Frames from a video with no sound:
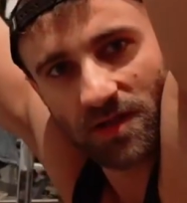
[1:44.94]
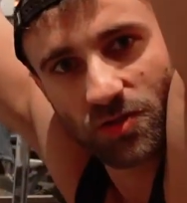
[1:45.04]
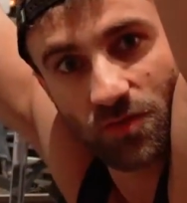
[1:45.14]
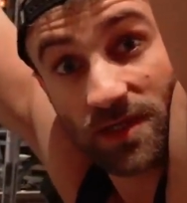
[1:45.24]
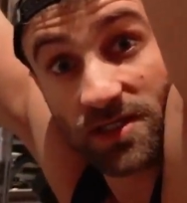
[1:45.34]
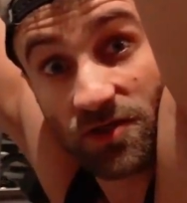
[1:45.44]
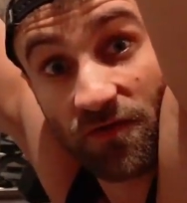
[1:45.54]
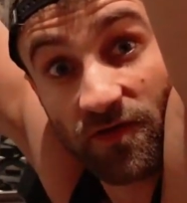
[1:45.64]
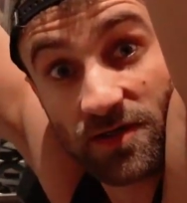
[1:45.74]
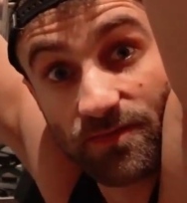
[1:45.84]
eat too much at
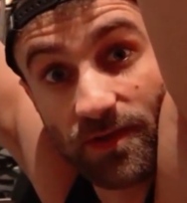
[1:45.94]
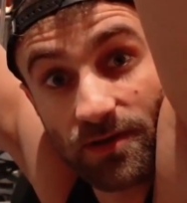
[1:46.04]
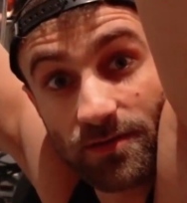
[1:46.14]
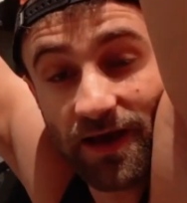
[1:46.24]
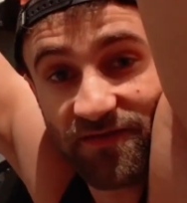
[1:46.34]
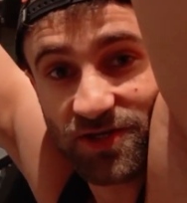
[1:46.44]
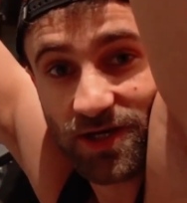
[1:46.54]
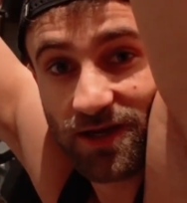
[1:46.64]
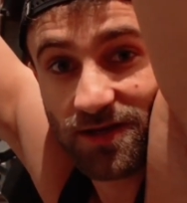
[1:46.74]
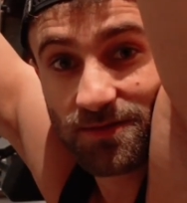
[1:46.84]
your first meal. Have
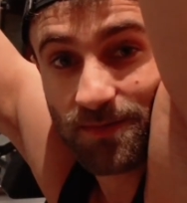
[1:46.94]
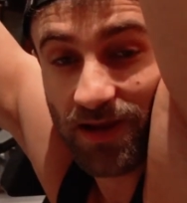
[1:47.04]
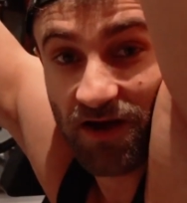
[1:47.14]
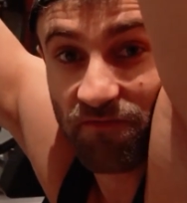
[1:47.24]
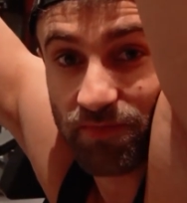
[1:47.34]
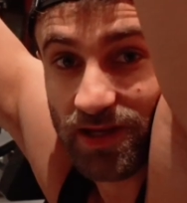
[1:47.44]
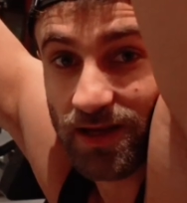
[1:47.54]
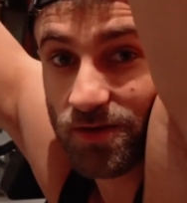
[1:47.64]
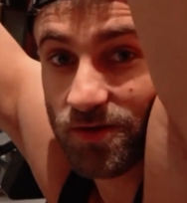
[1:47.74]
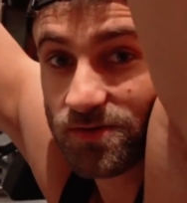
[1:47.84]
chicken, have
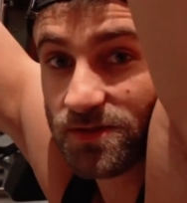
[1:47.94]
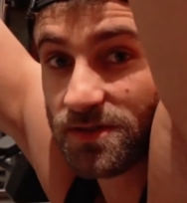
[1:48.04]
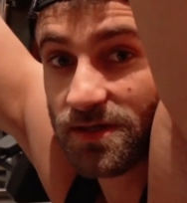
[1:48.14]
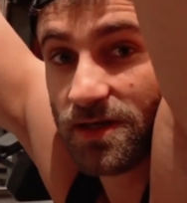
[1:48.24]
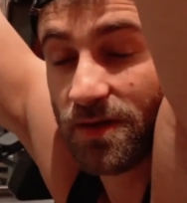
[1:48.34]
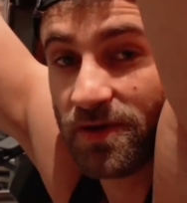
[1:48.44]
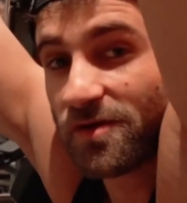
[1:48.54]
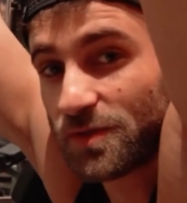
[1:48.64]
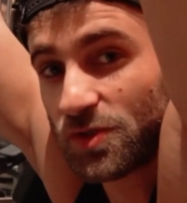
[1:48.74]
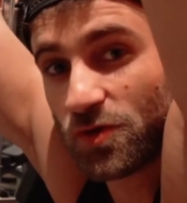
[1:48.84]
potatoes, and a bit
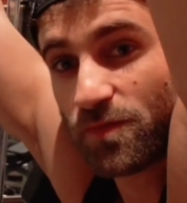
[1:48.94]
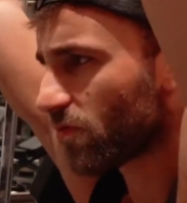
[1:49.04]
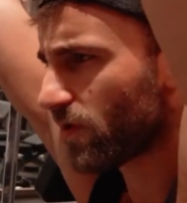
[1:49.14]
of soup.